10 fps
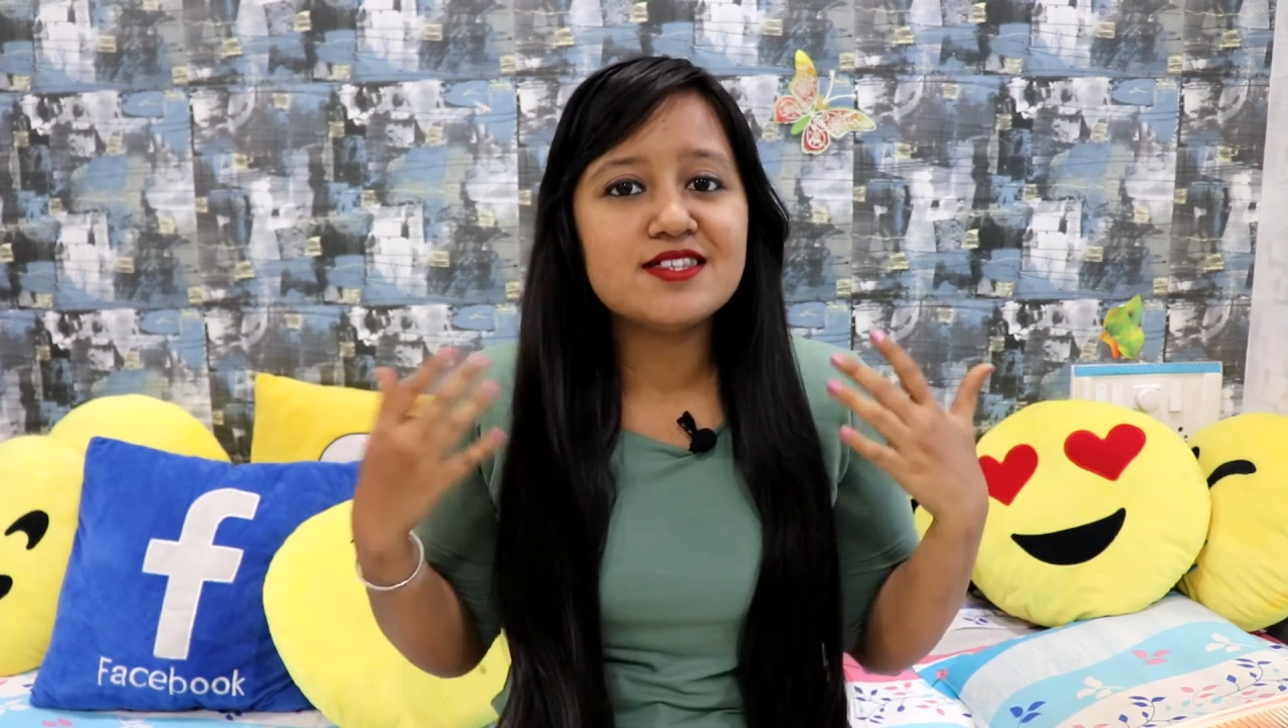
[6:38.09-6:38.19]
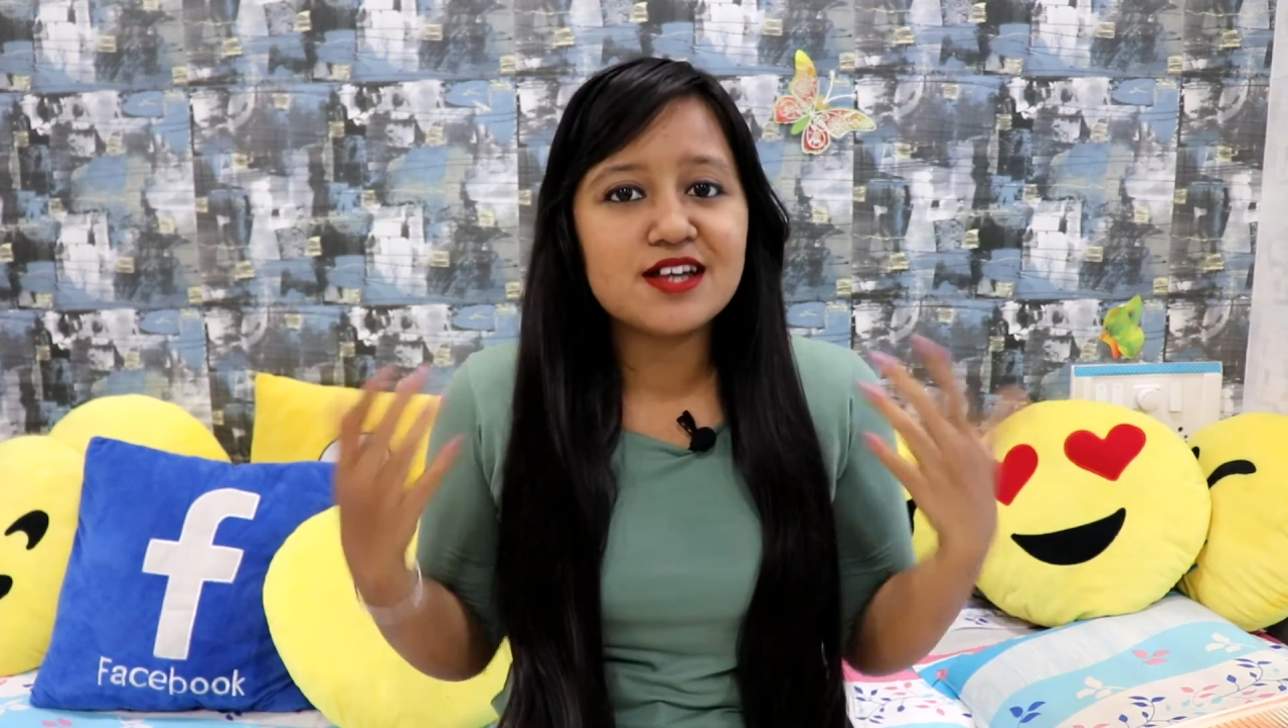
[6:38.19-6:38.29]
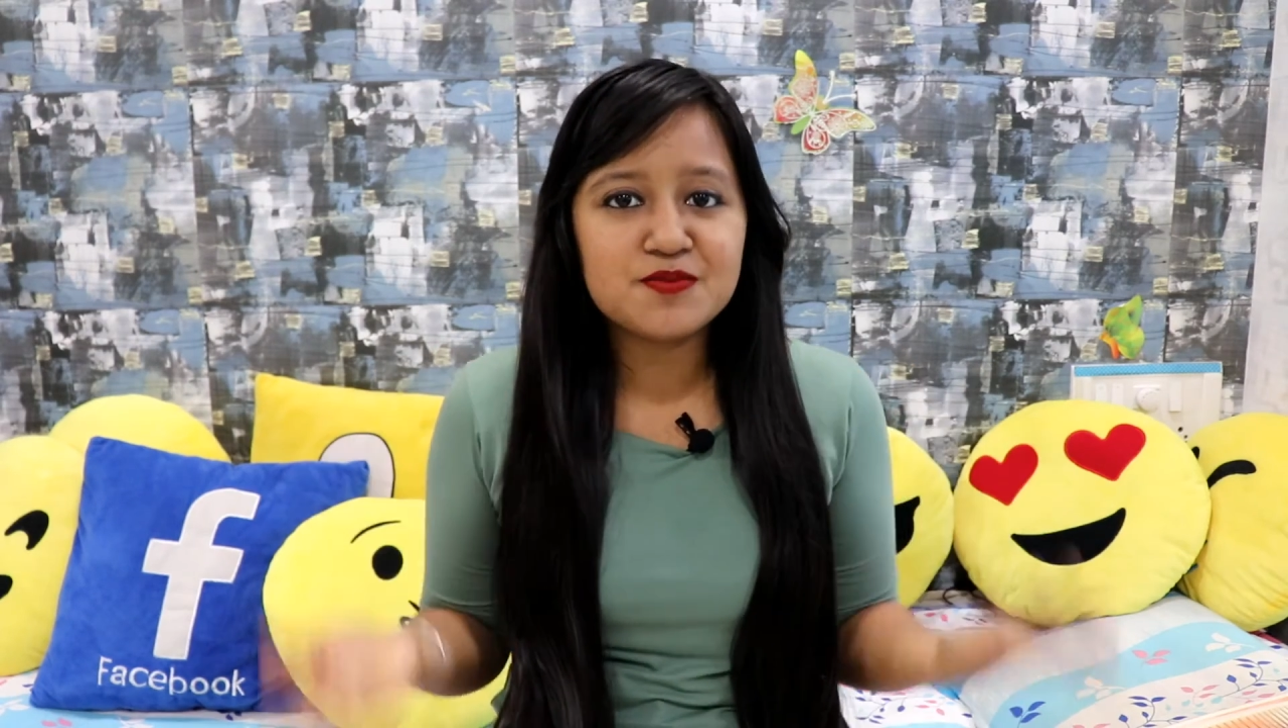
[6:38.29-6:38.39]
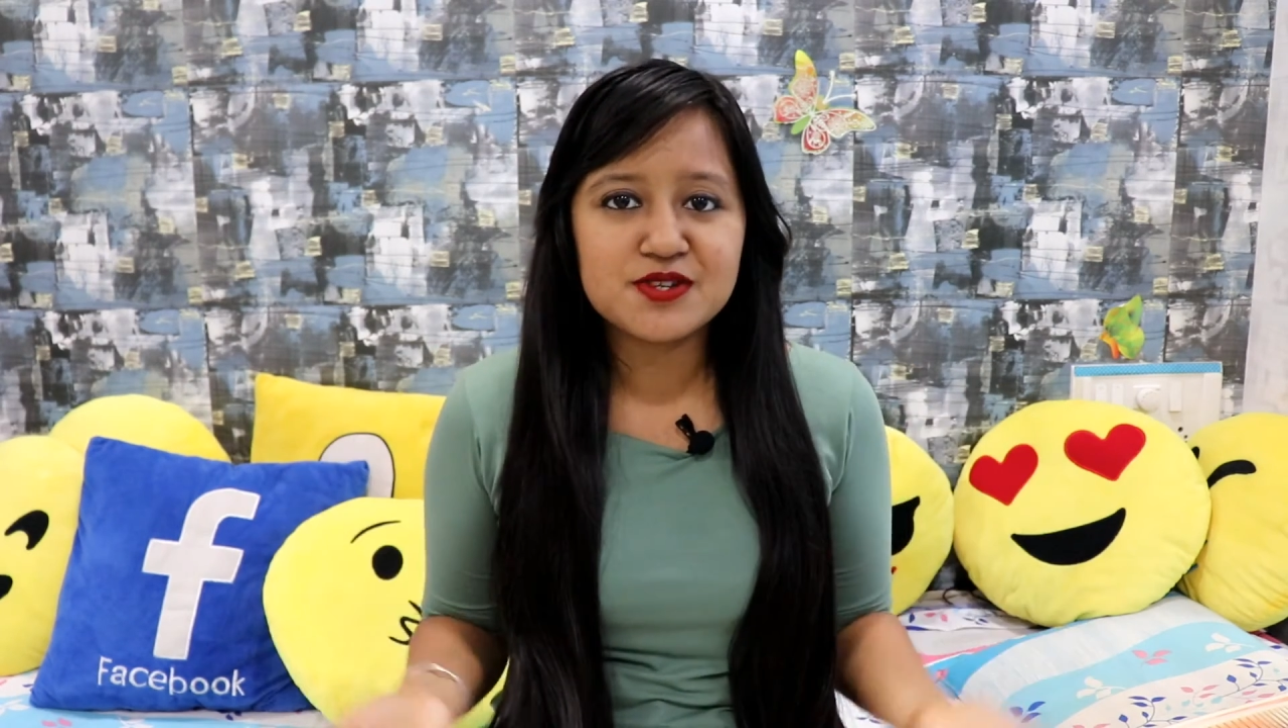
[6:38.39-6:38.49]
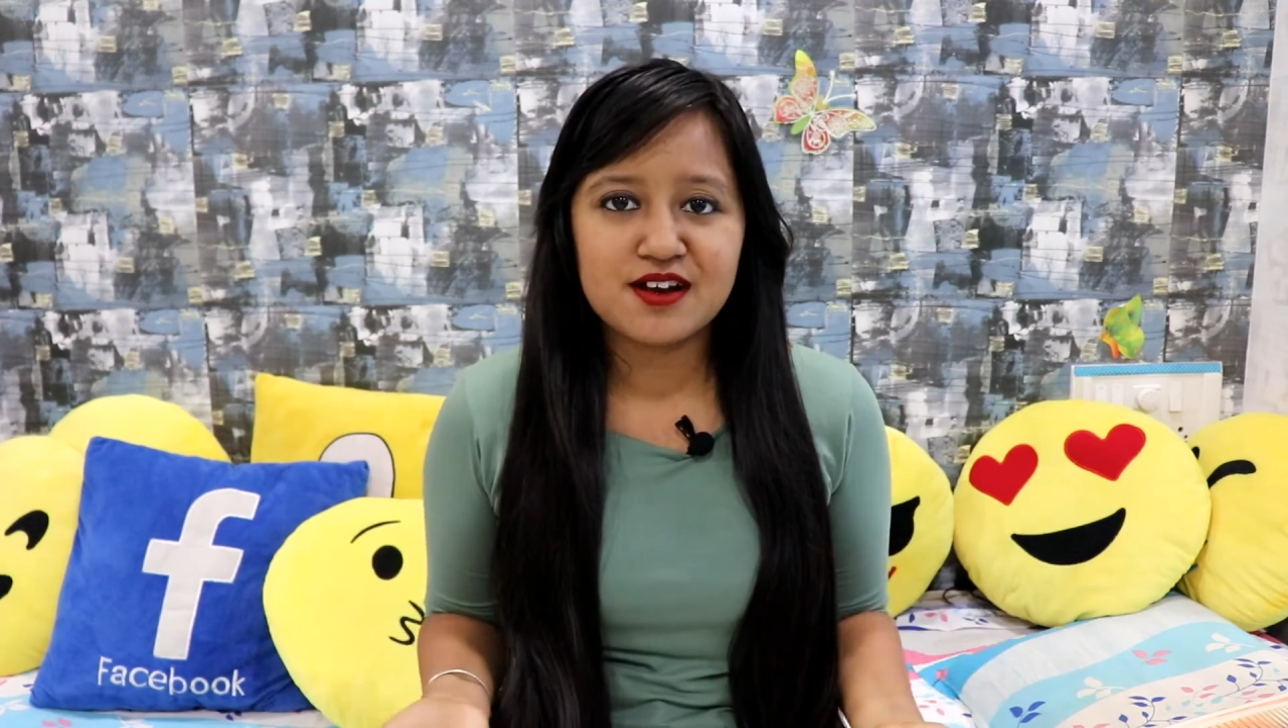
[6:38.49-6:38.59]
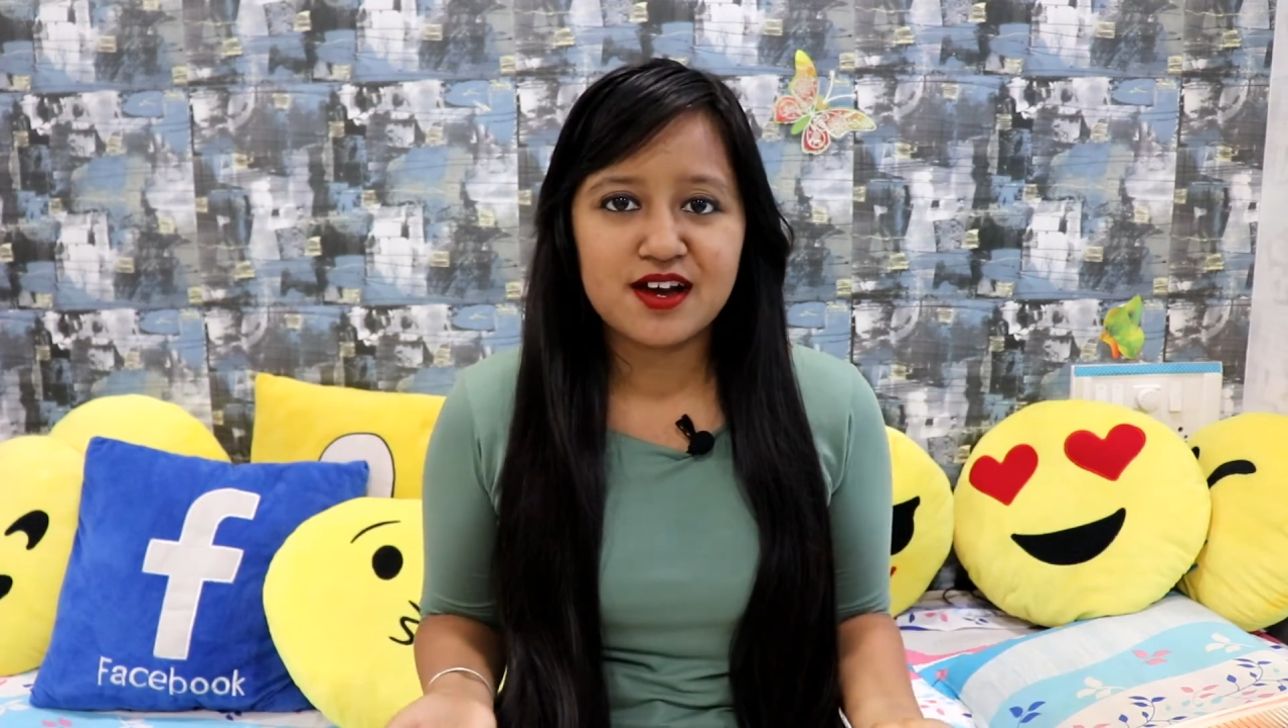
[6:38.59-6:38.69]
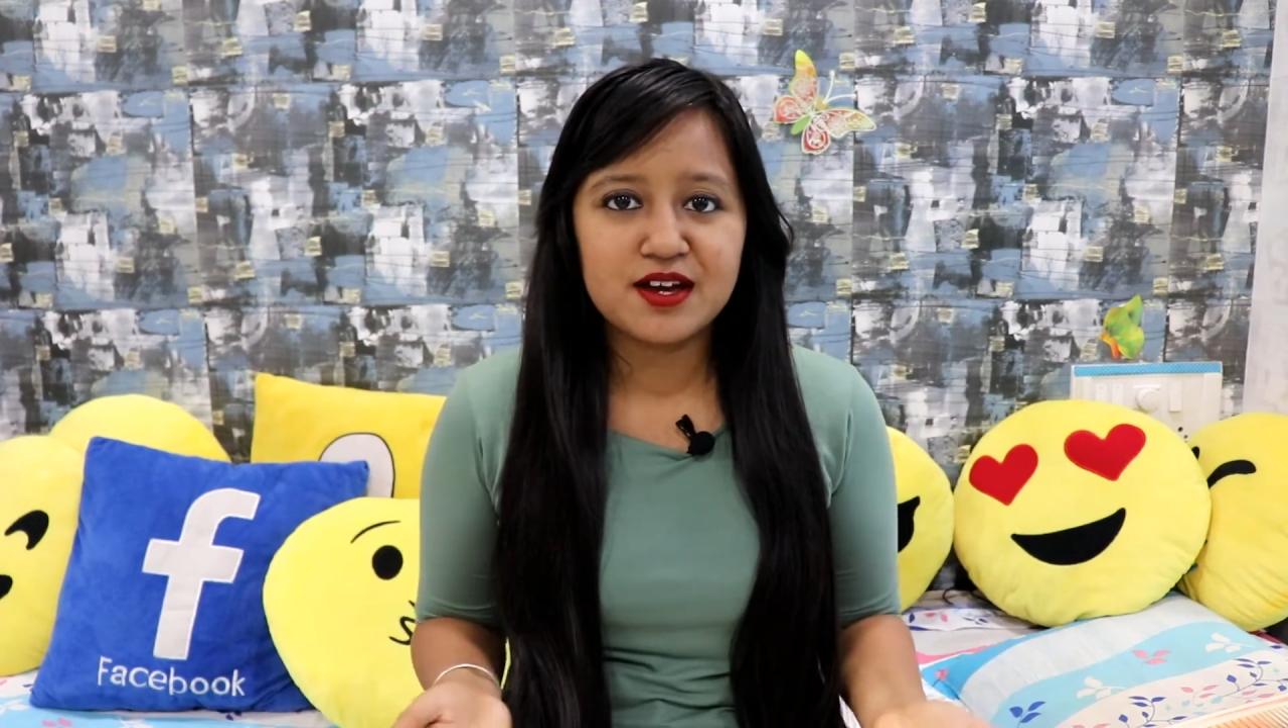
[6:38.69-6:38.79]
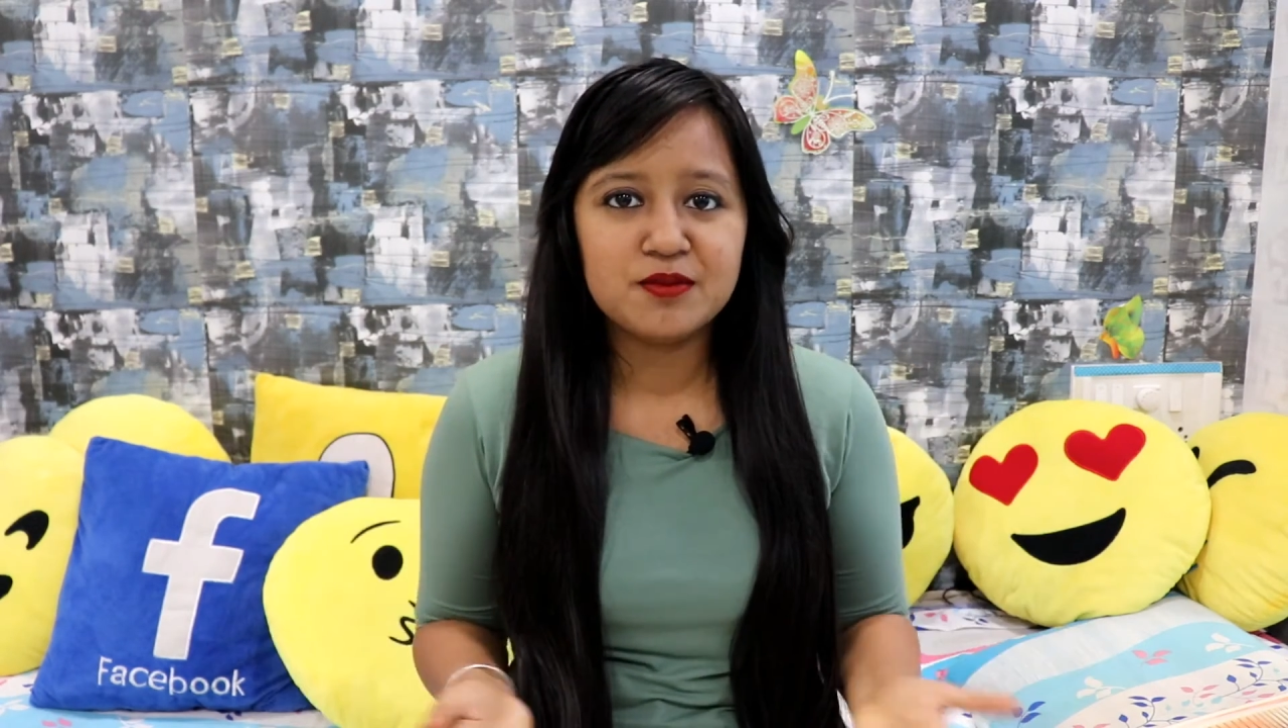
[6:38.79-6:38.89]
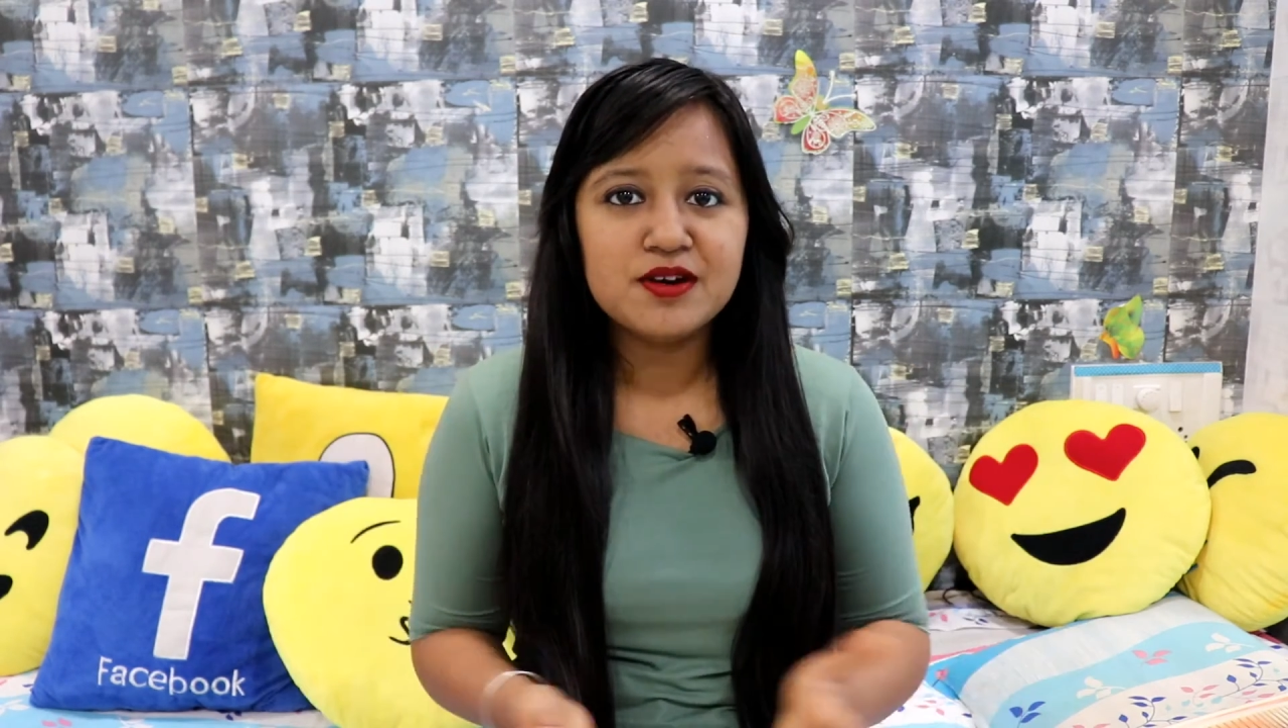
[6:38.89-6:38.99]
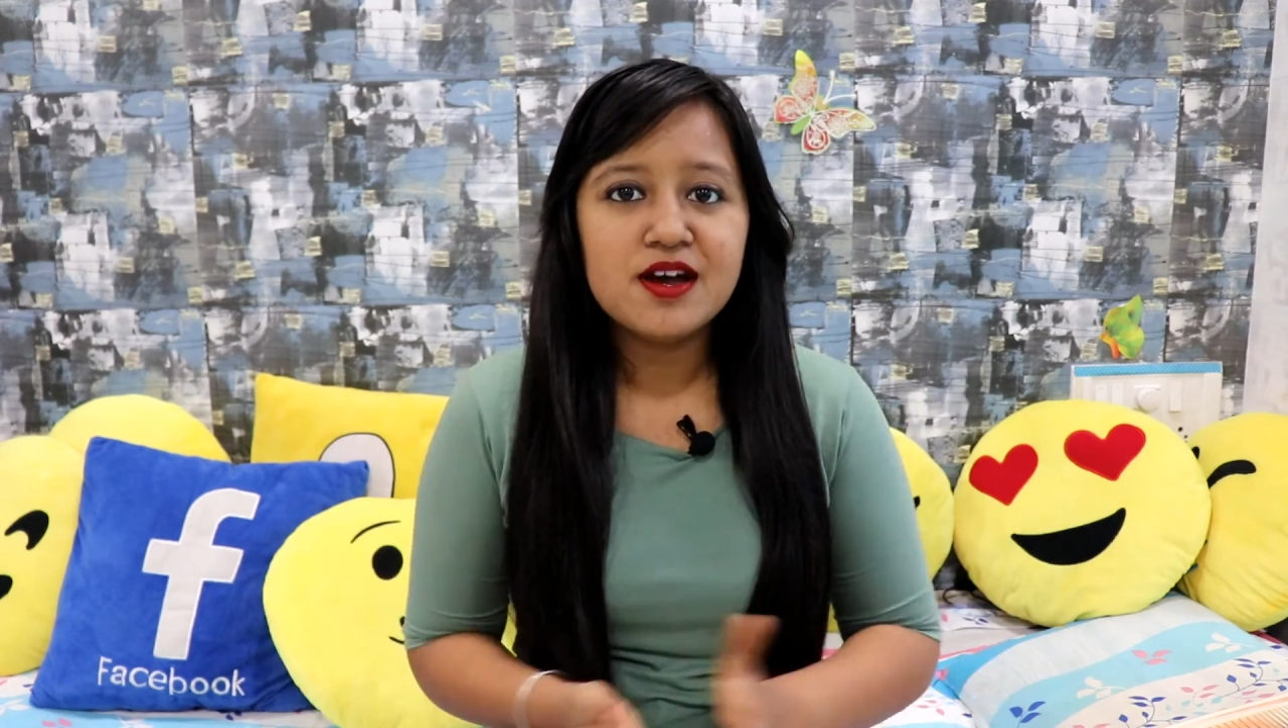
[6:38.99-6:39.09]

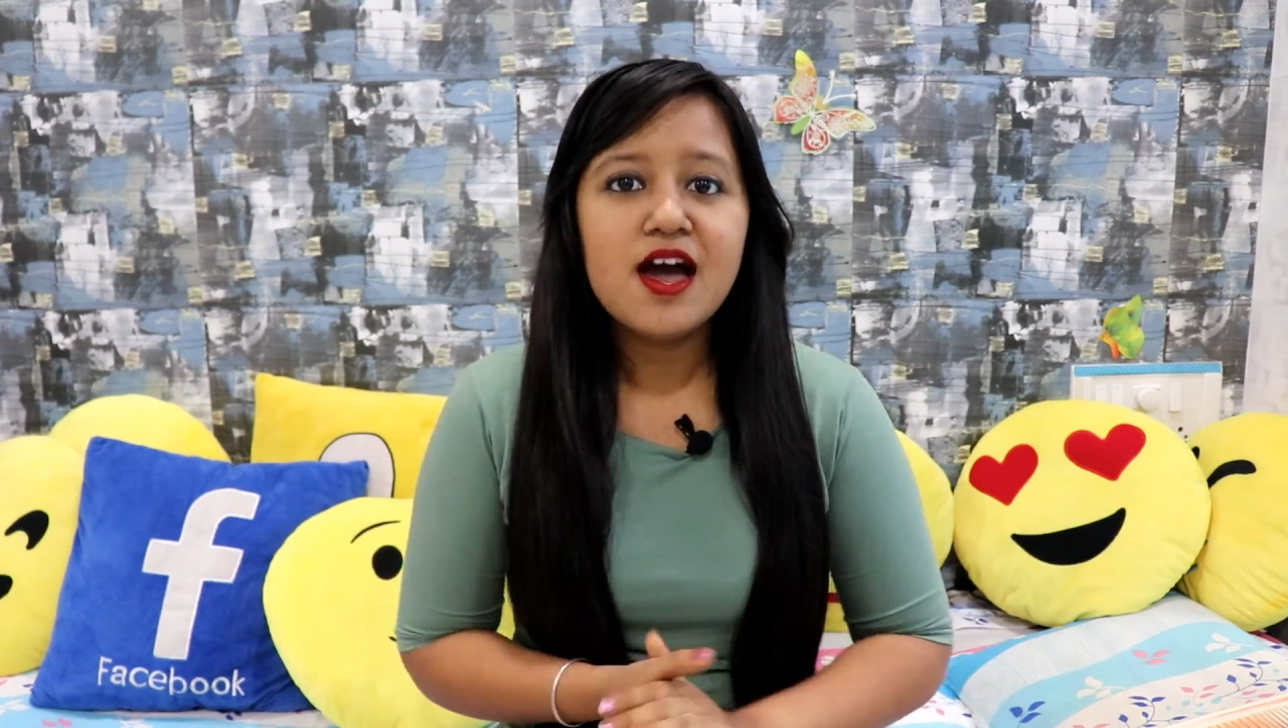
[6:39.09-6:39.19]
subscribe.